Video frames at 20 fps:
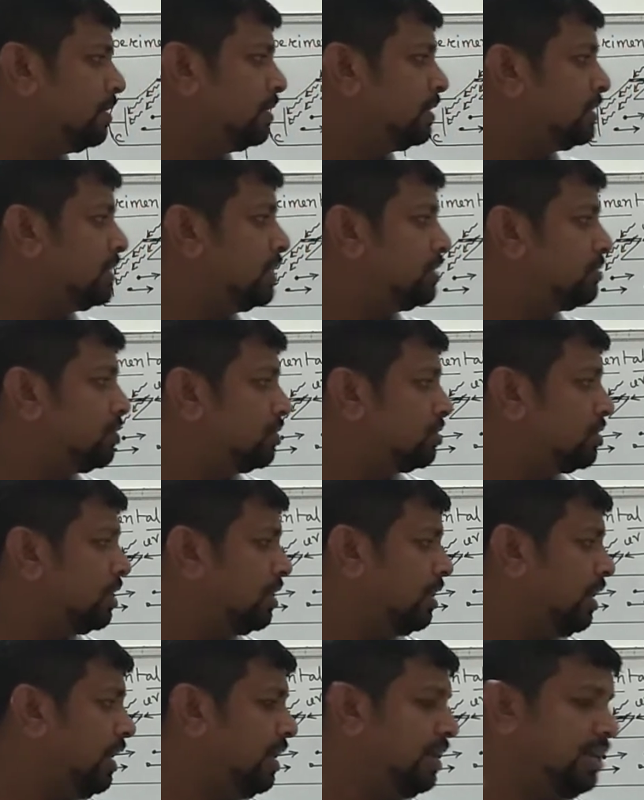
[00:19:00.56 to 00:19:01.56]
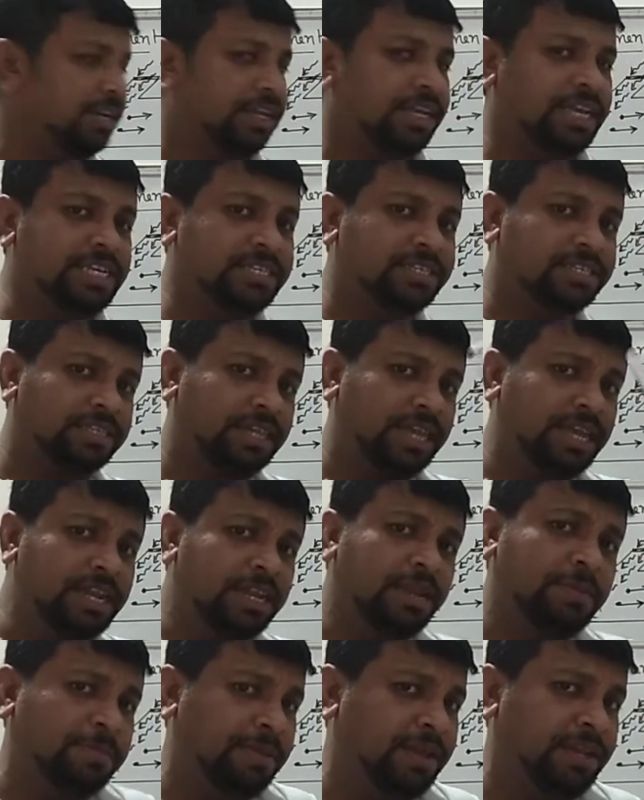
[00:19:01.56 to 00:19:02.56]
saturation current is
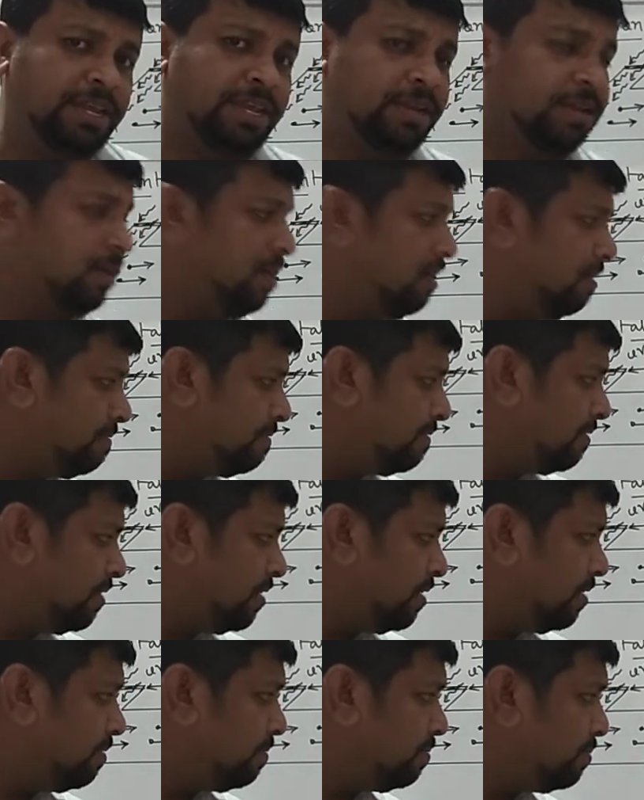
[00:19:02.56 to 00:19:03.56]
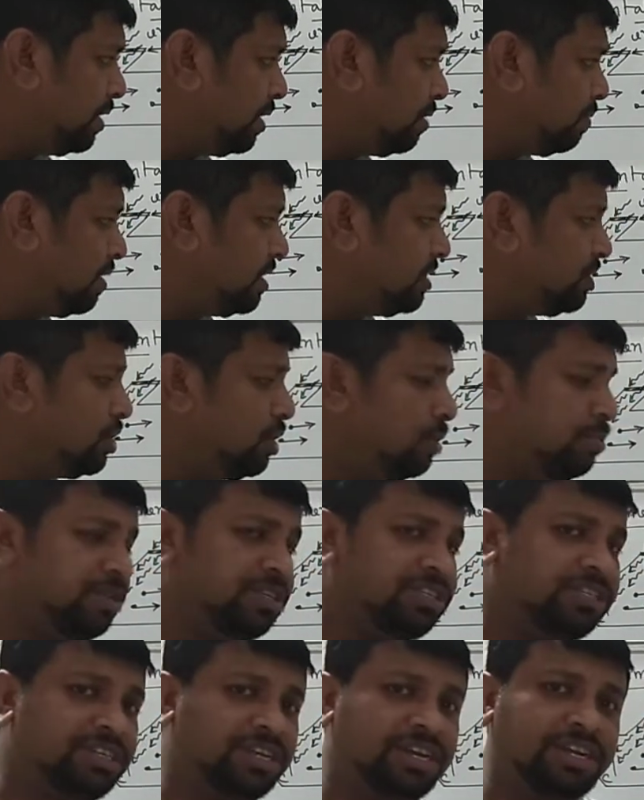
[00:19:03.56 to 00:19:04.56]
independent of frequency of
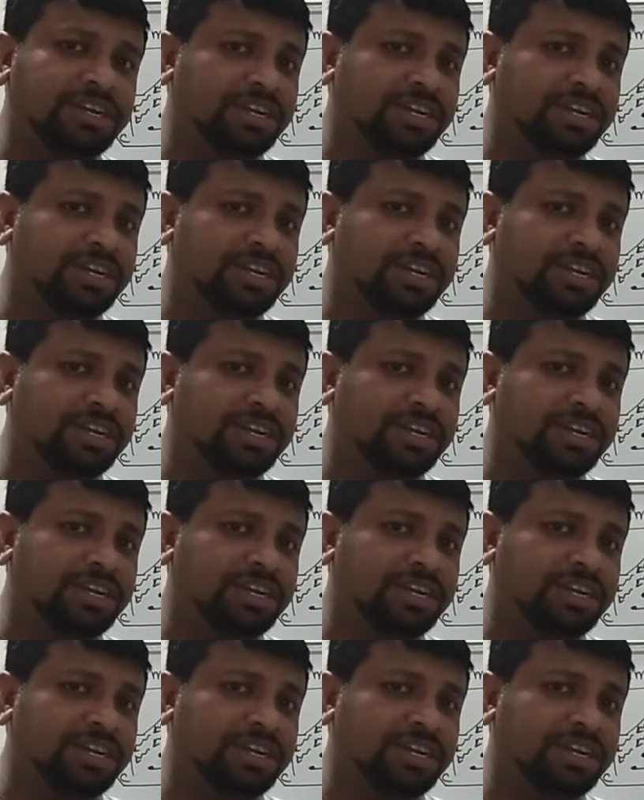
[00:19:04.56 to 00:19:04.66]
incident